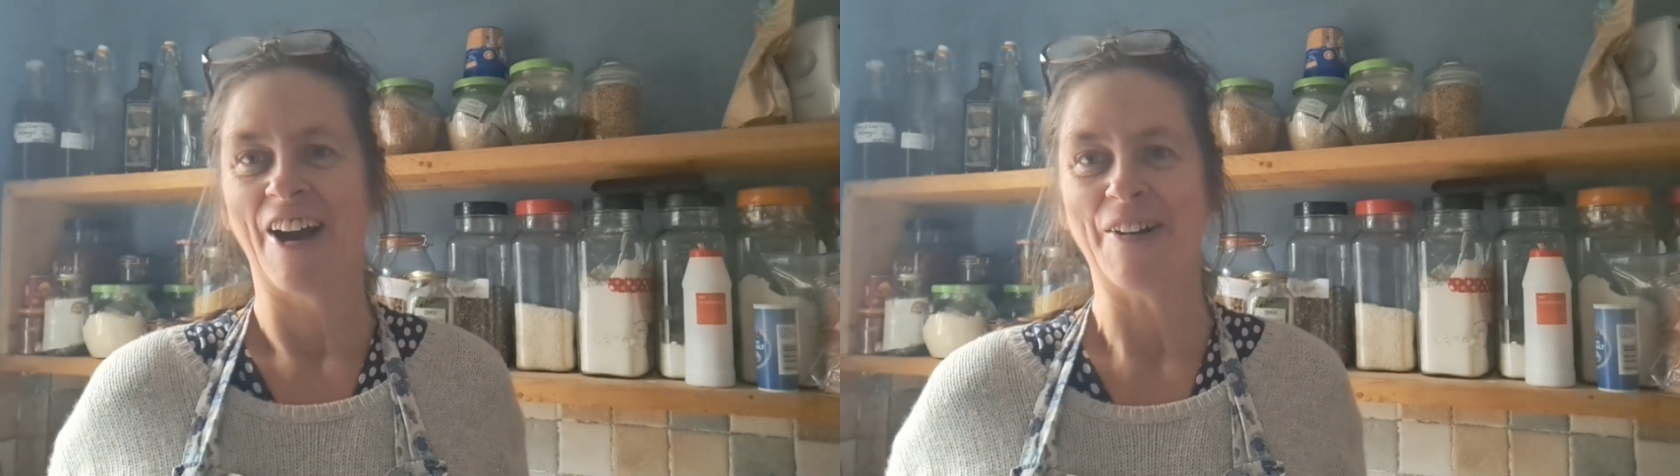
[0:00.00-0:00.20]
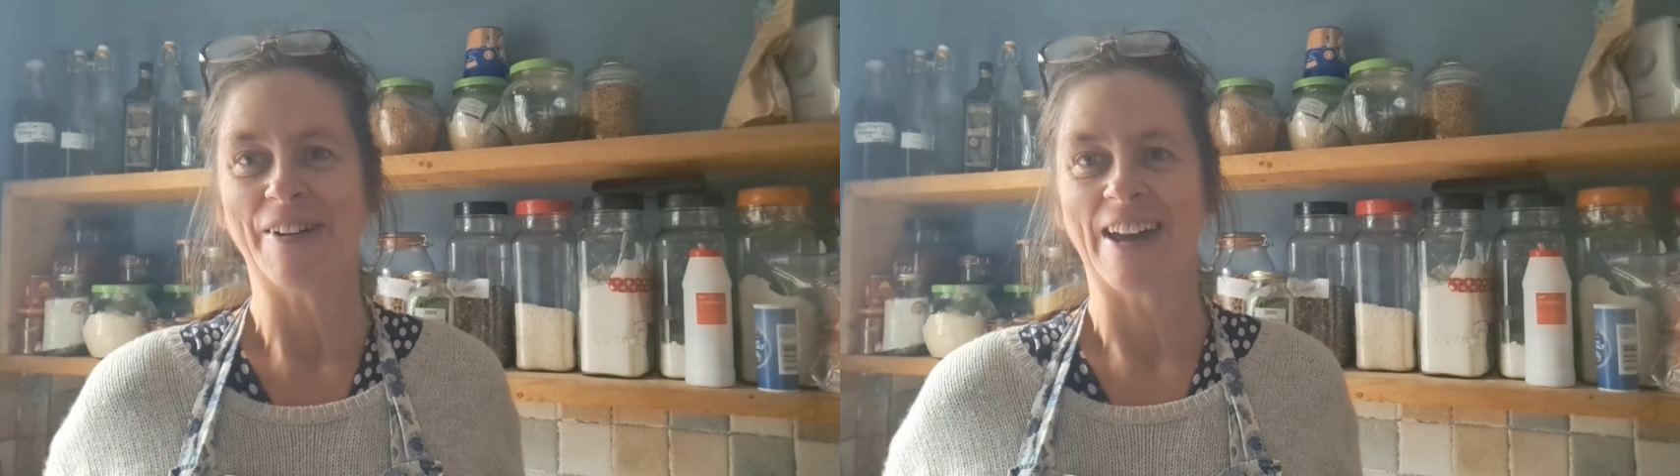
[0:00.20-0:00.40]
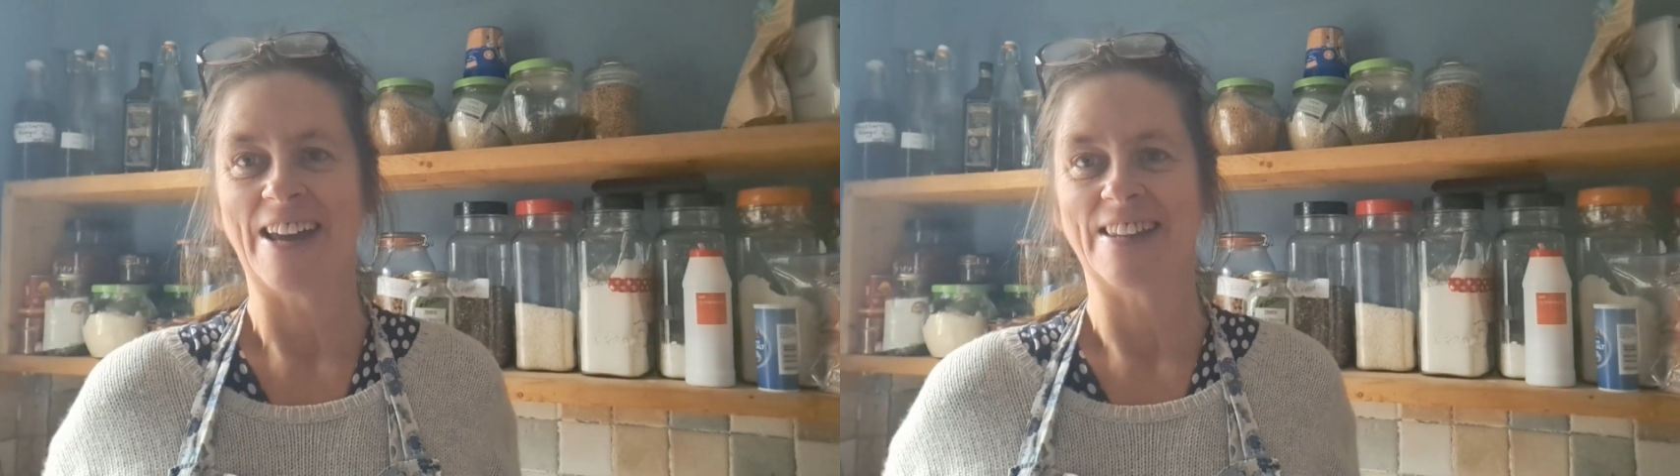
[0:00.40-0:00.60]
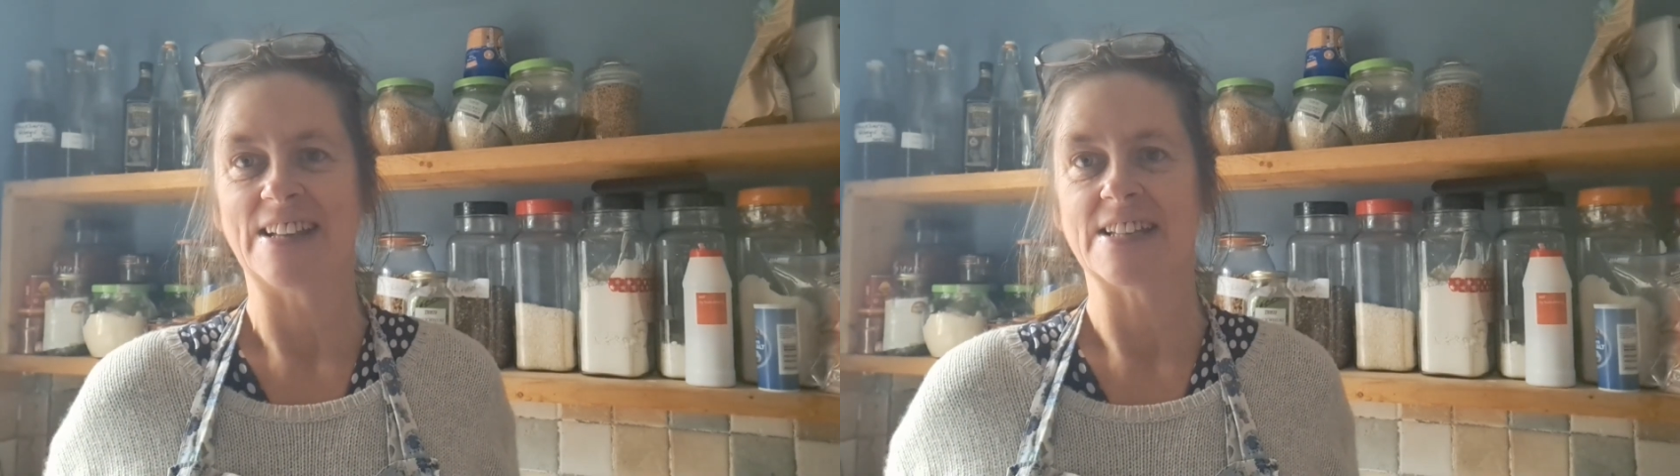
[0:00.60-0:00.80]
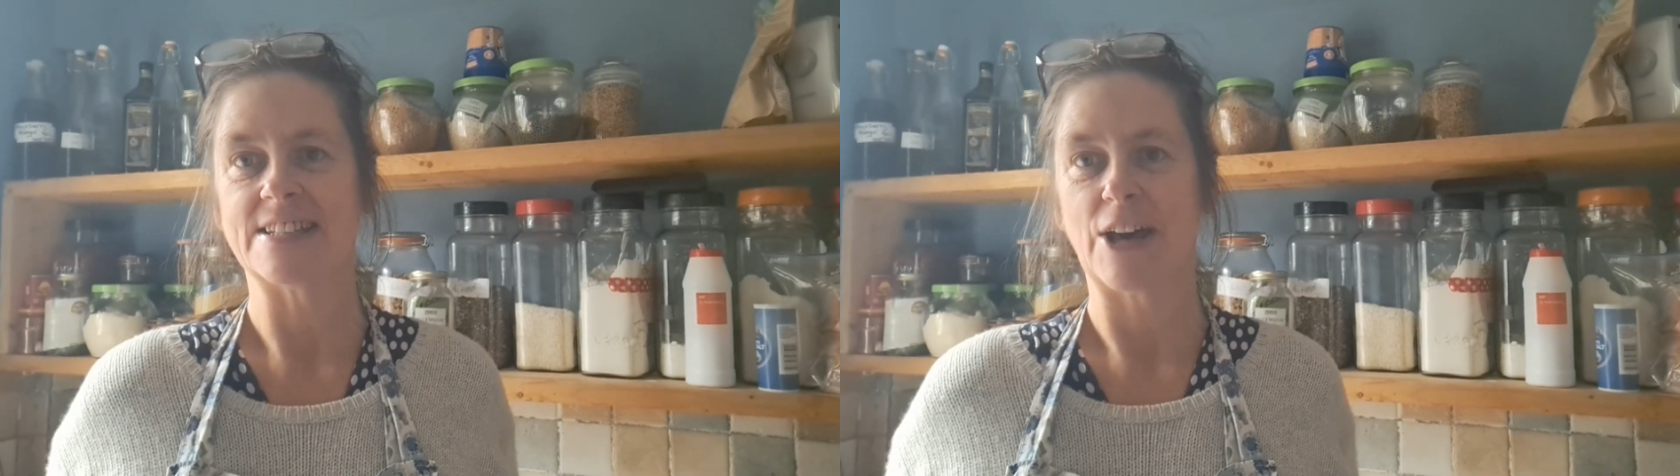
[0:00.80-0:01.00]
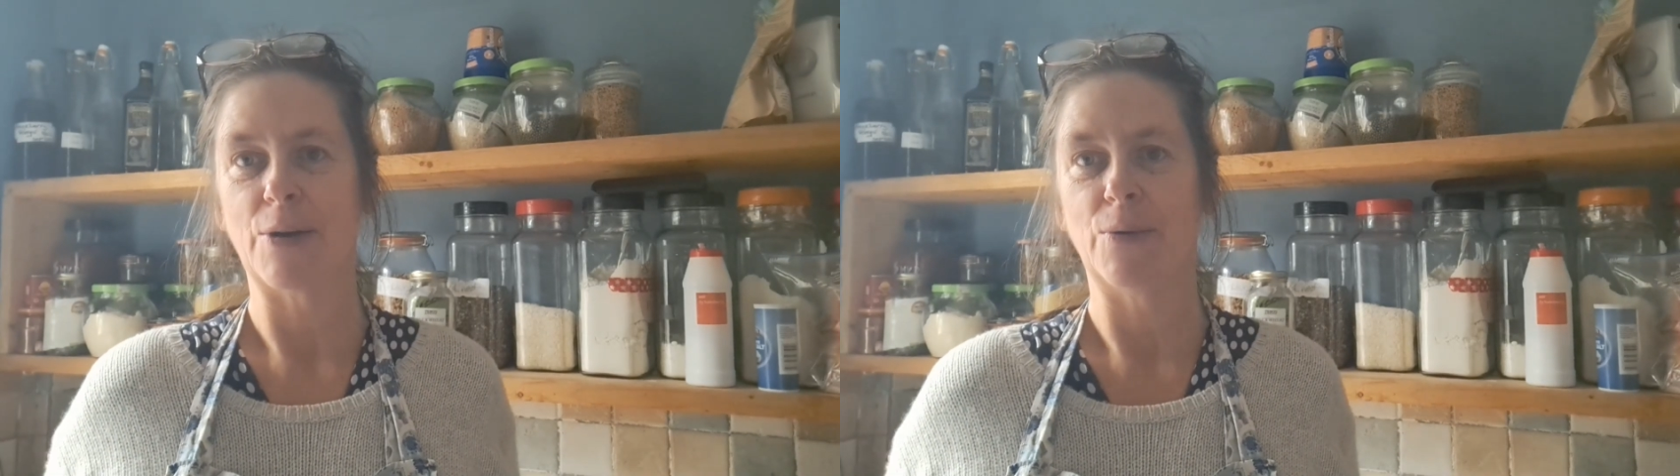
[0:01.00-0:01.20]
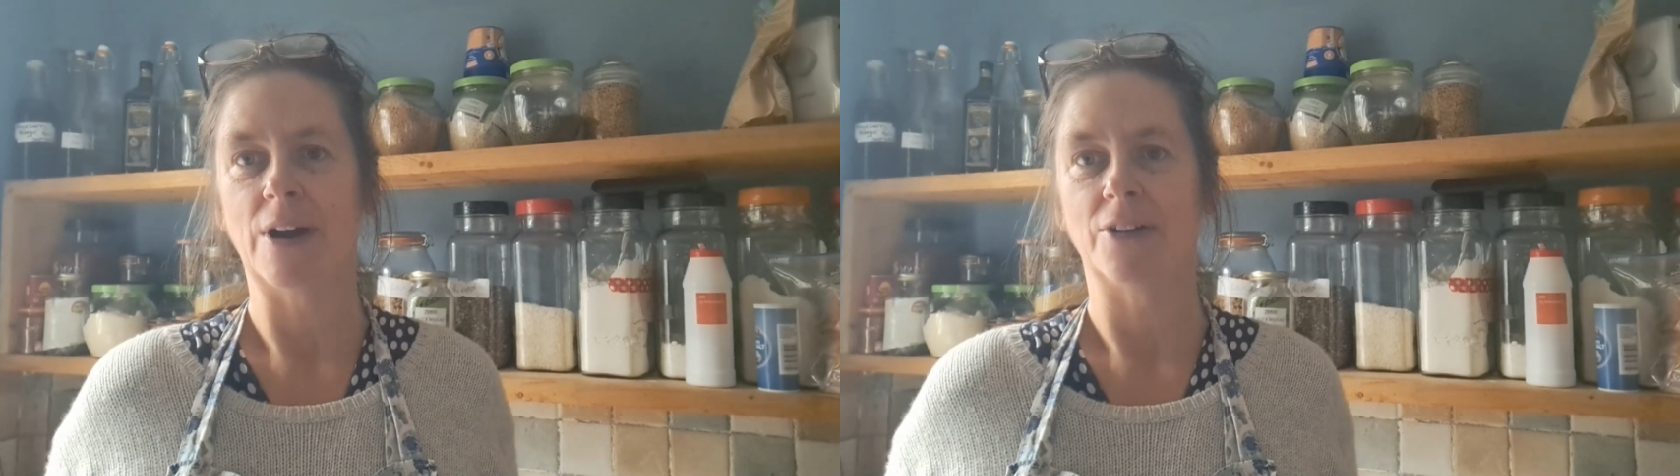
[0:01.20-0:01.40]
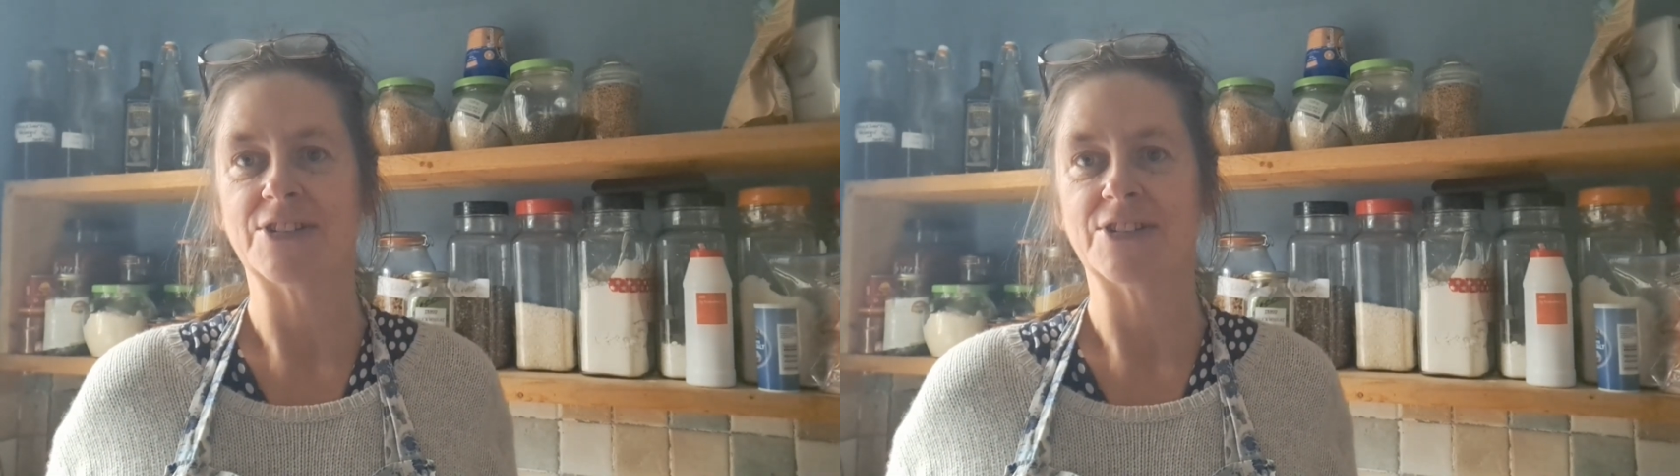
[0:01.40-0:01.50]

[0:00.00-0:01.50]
Okay then, so we're on